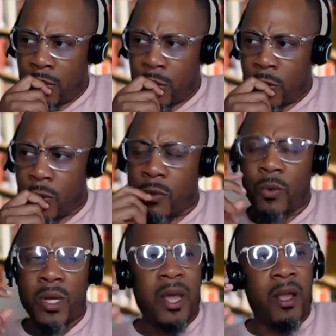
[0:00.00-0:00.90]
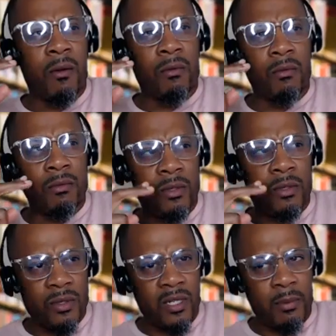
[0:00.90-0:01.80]
Or when I
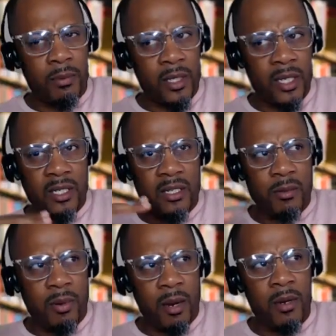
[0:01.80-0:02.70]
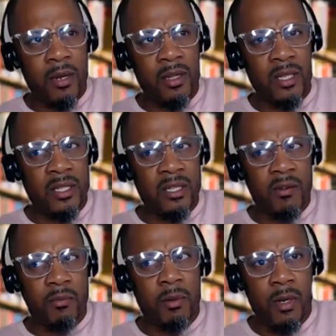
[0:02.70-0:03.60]
do something, is it primarily
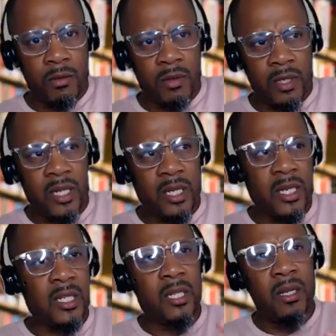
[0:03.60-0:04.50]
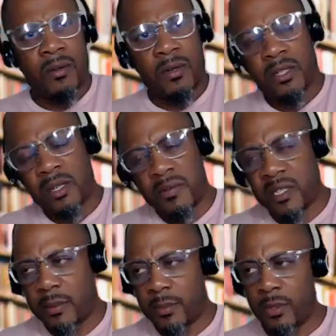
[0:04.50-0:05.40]
self-promote? Because it look on the surface
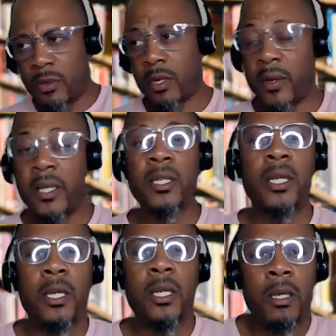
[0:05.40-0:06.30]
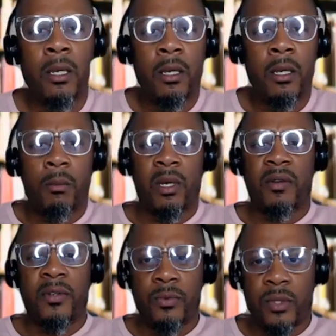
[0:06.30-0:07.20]
as I'm doing a great deed. But
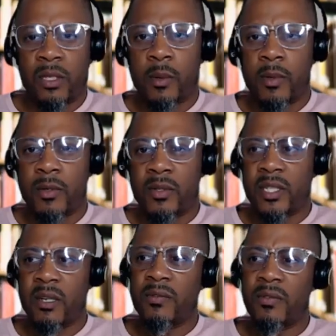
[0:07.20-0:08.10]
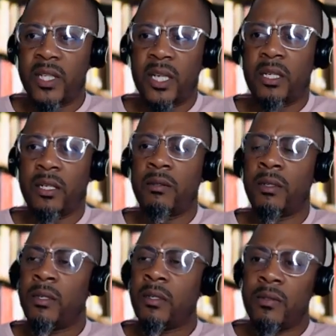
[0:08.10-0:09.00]
if it's really to promote self, then
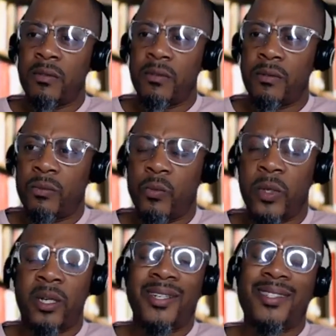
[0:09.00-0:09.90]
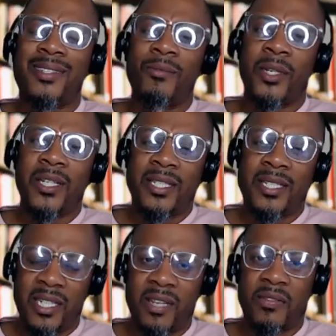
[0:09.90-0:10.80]
we're
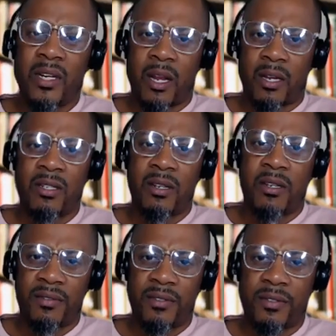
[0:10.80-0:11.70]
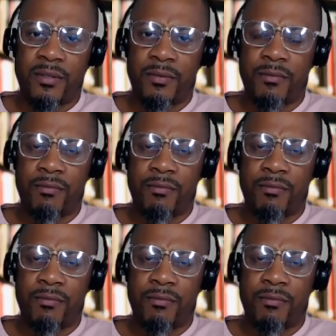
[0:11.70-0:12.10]
deceiving ourselves.